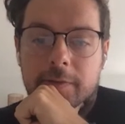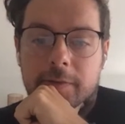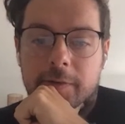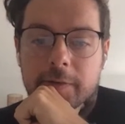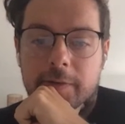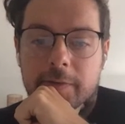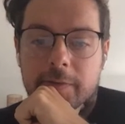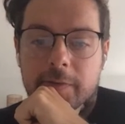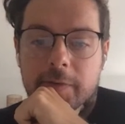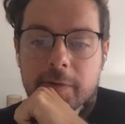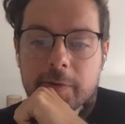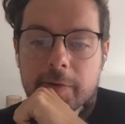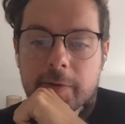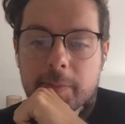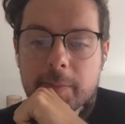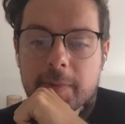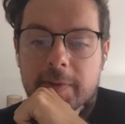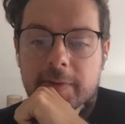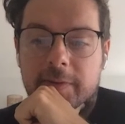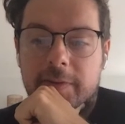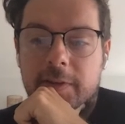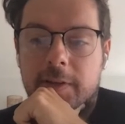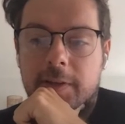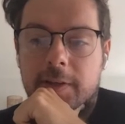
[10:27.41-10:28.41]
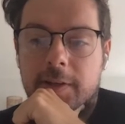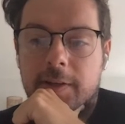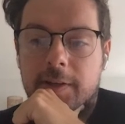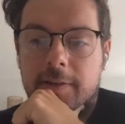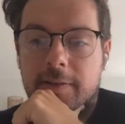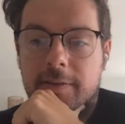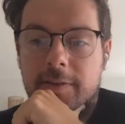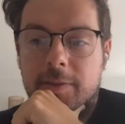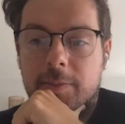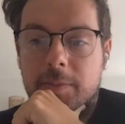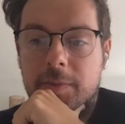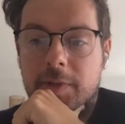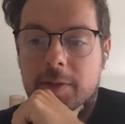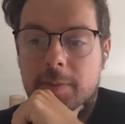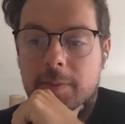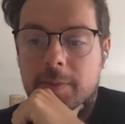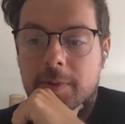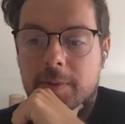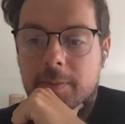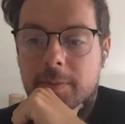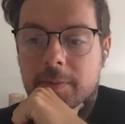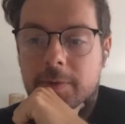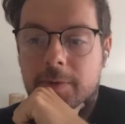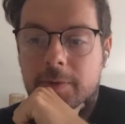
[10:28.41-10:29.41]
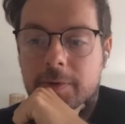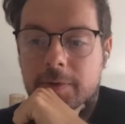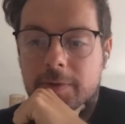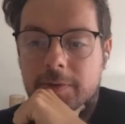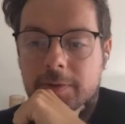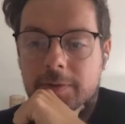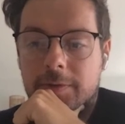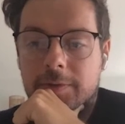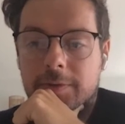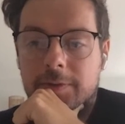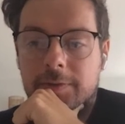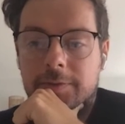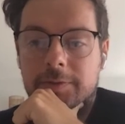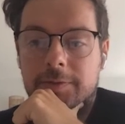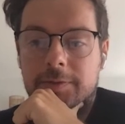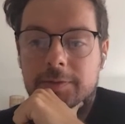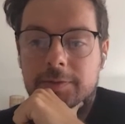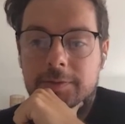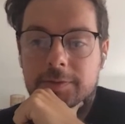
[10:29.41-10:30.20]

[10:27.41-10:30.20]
Sorry, very busy here. Let's give me a bit more.